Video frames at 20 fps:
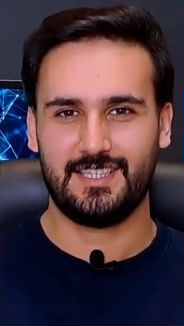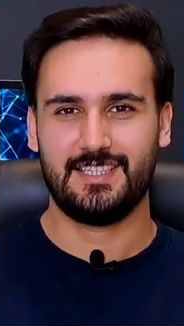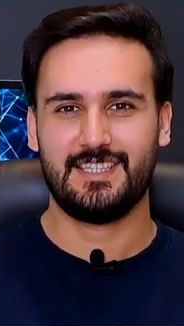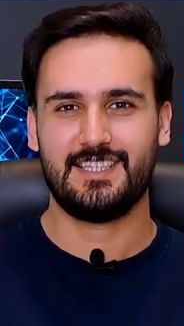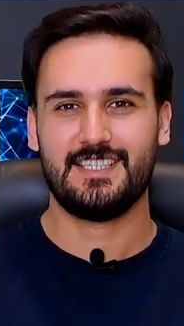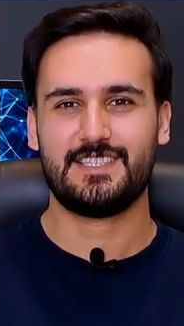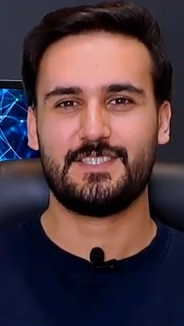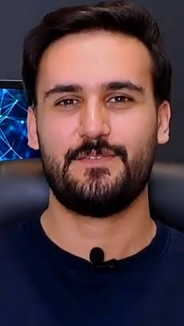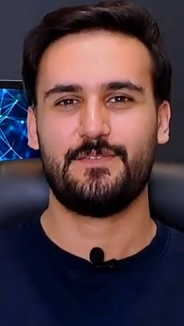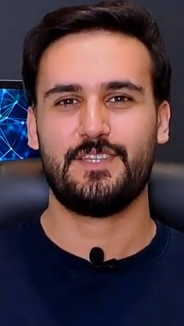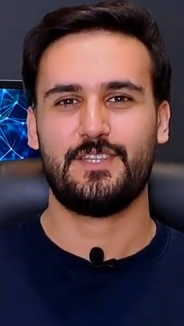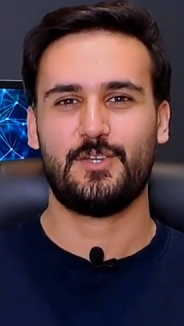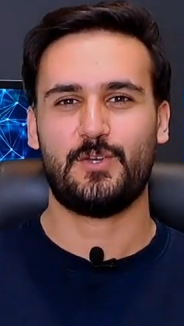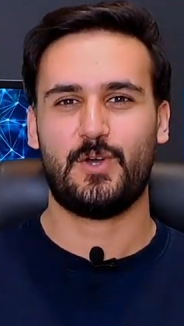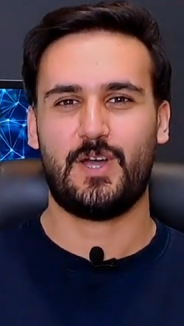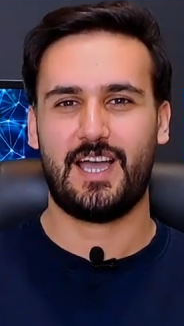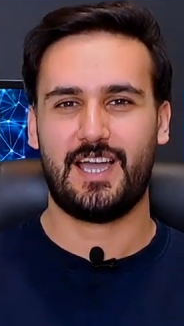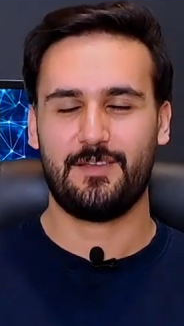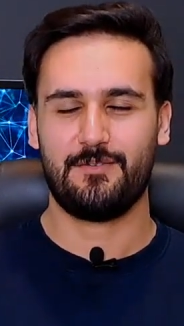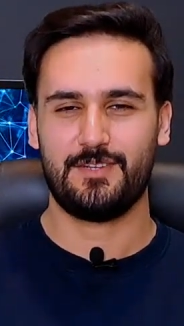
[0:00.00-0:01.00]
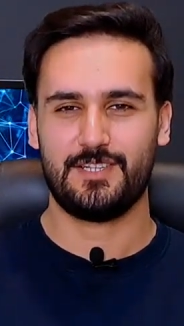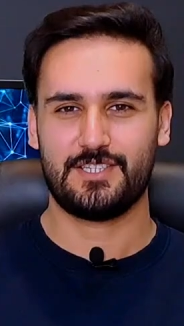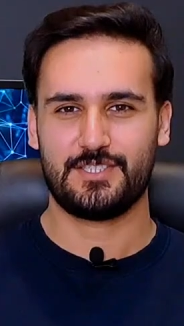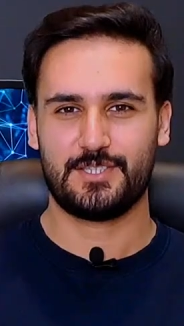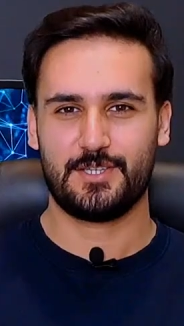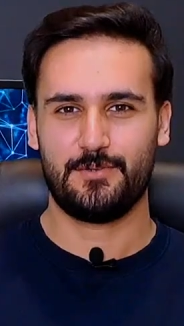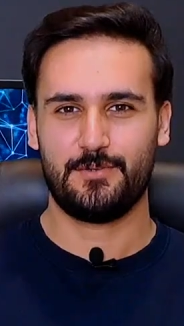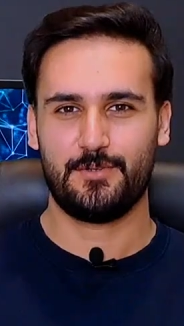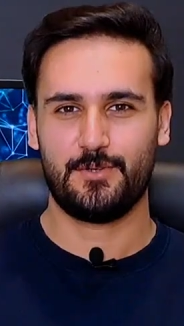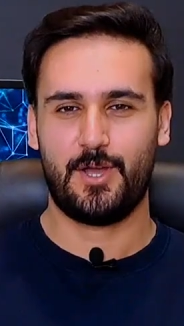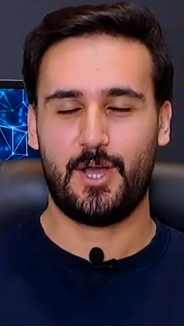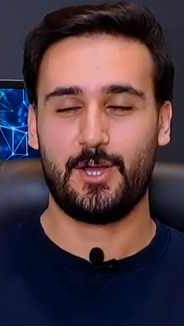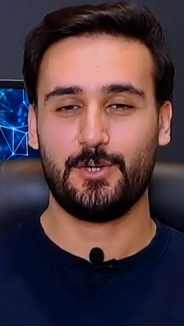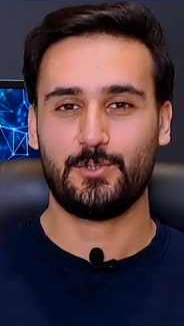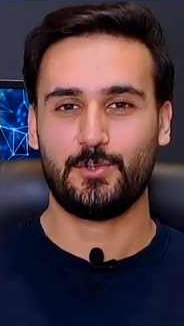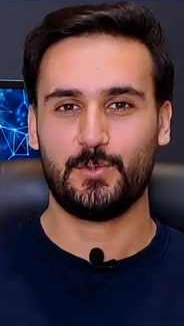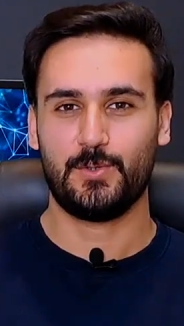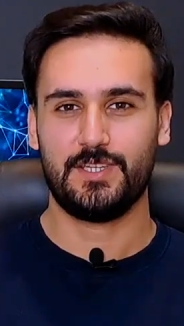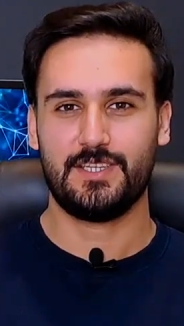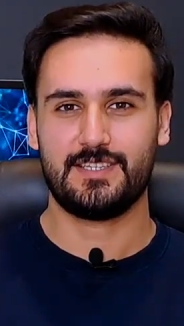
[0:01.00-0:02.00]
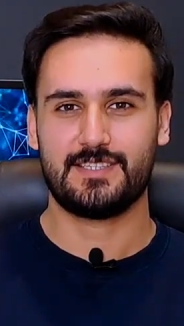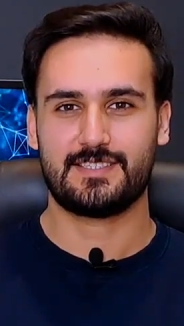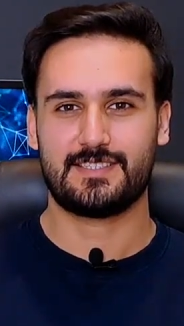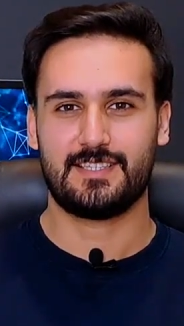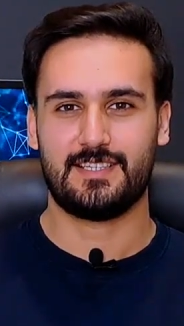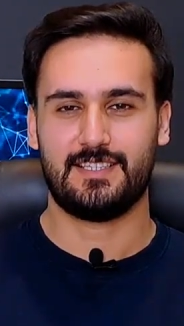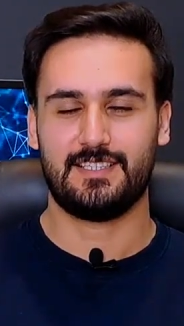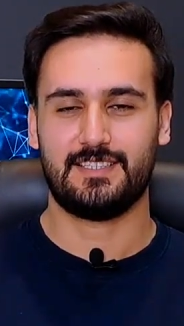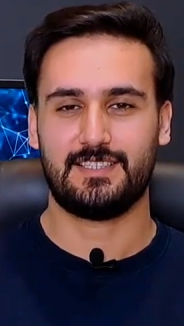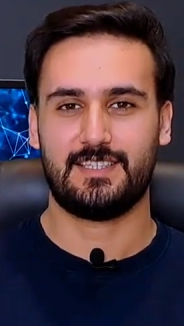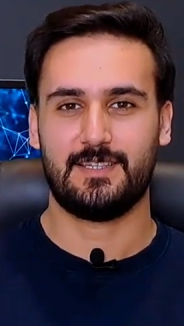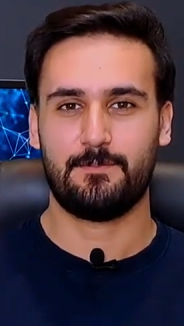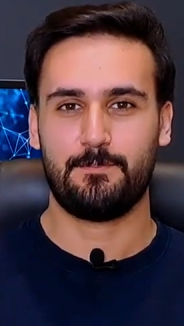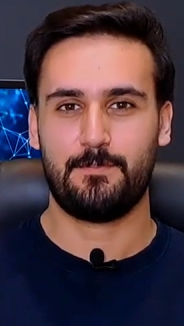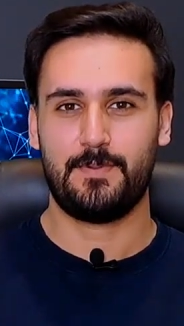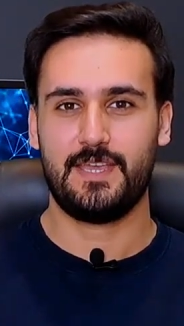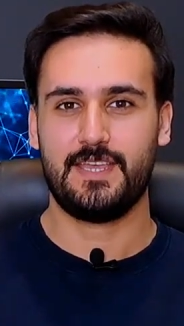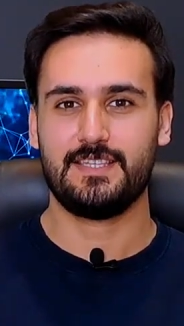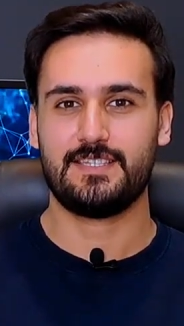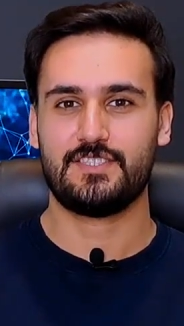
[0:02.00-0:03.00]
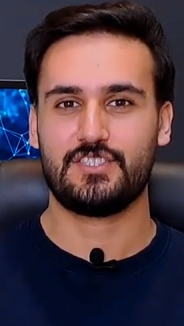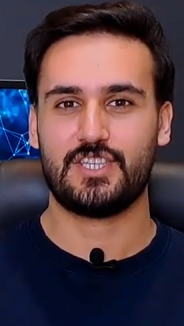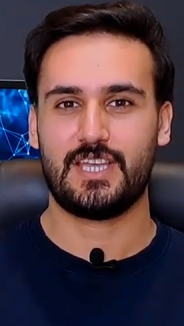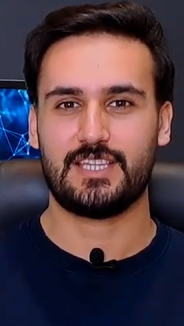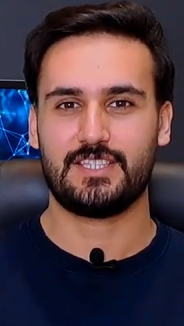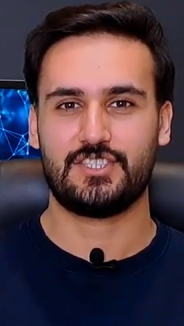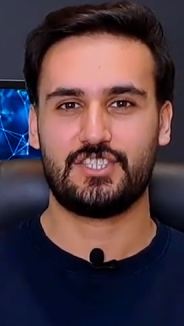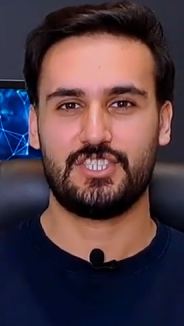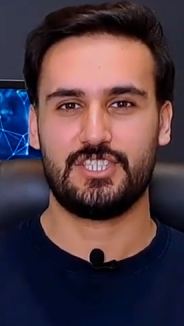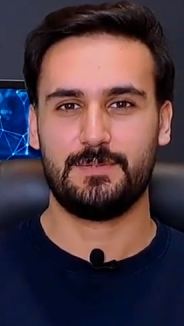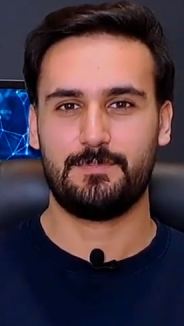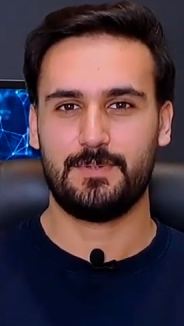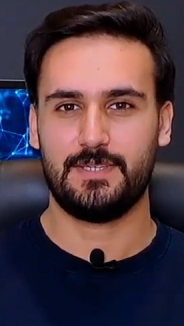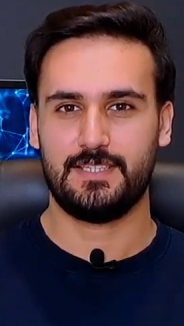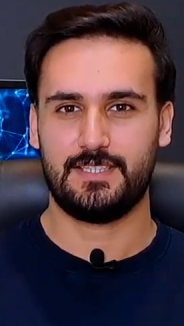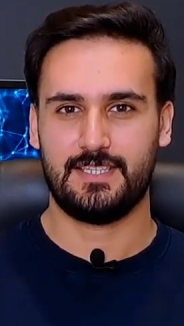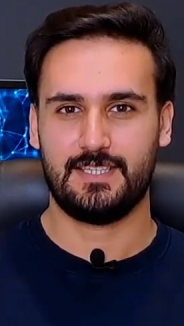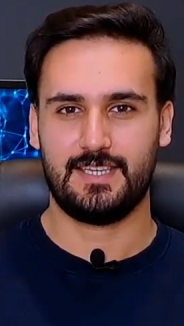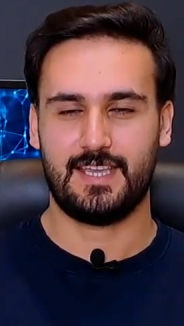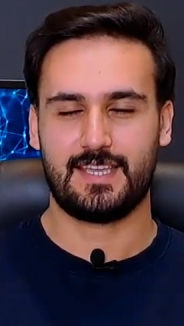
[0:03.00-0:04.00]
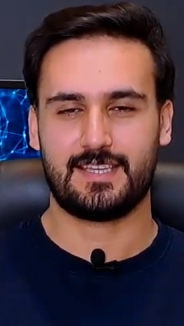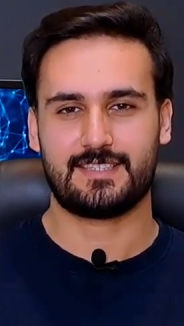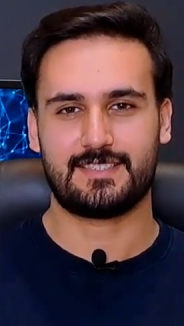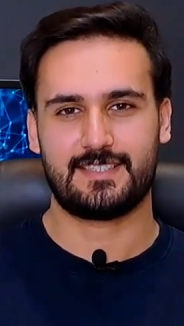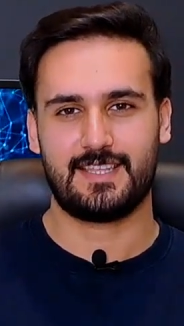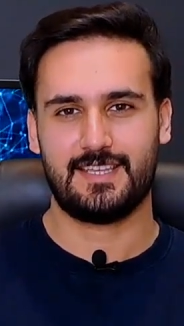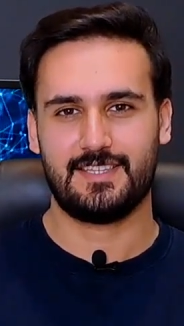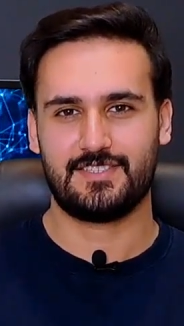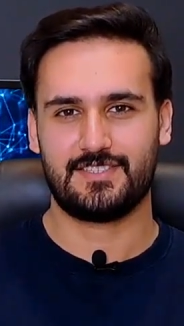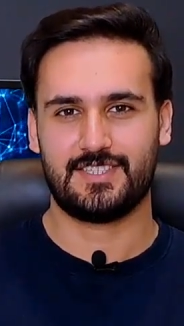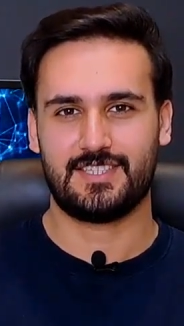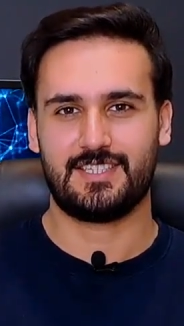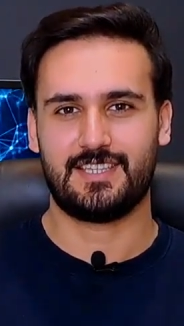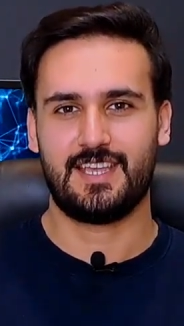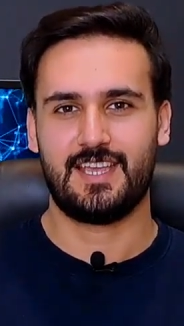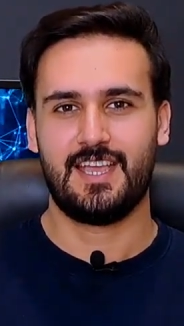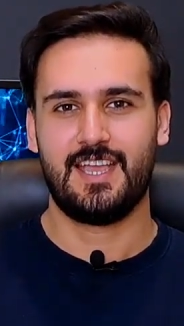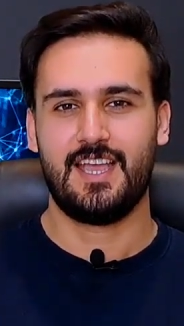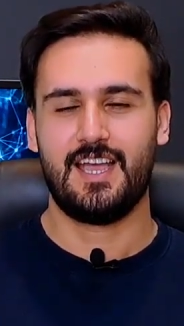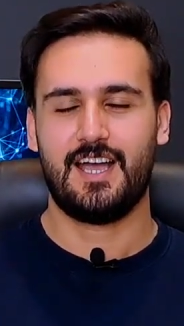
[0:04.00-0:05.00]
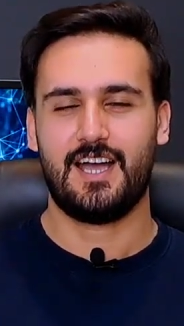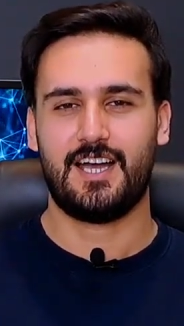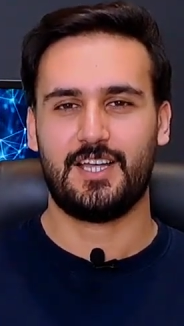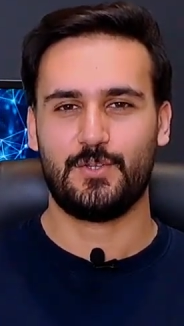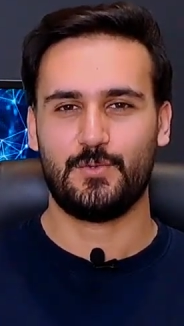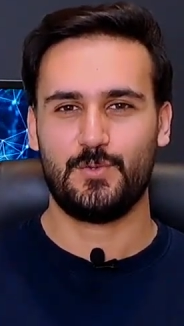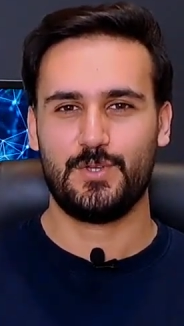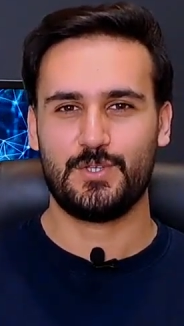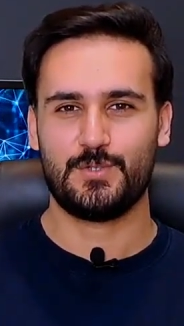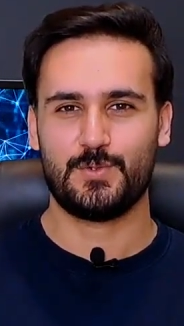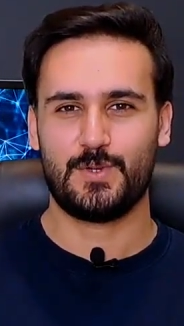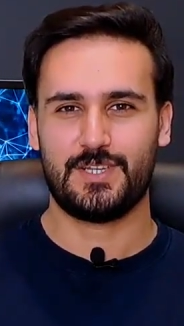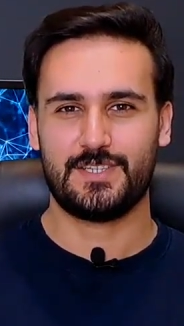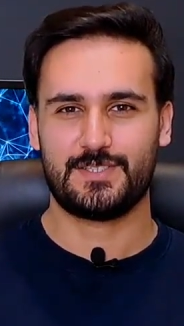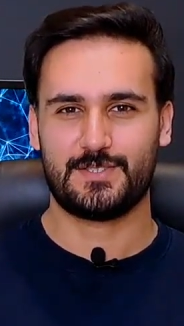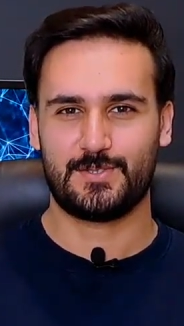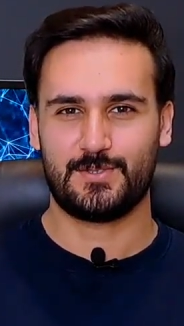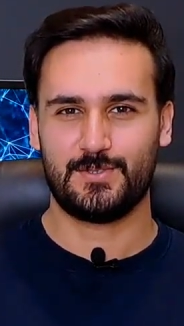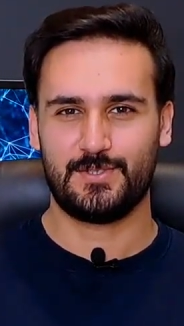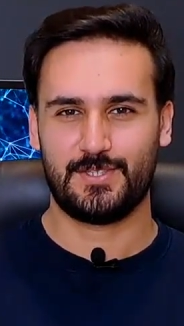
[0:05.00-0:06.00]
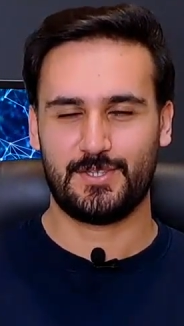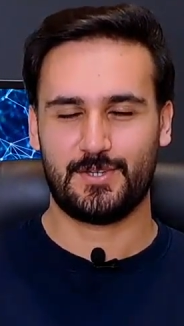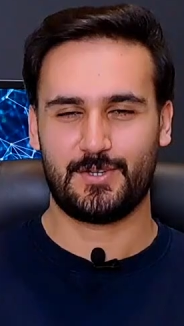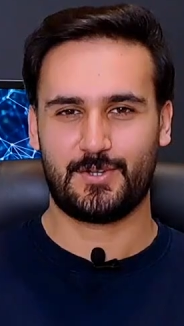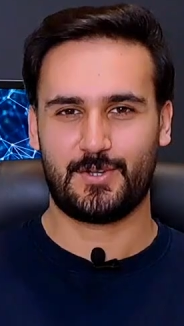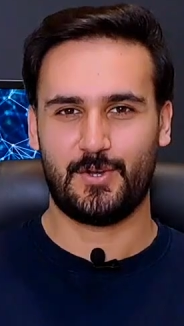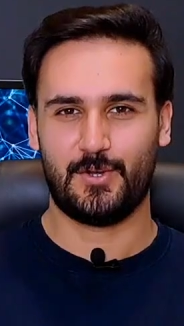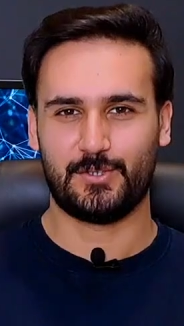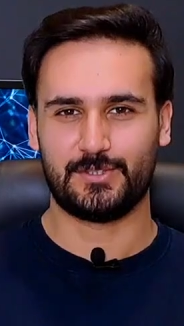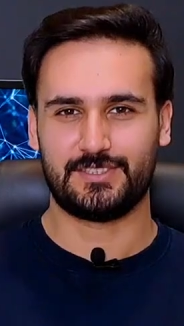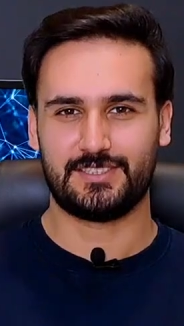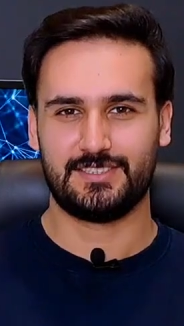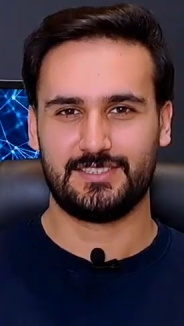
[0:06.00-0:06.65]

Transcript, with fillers: In this video, I will show you how to install the best ChatGPT extension on Visual Studio Code.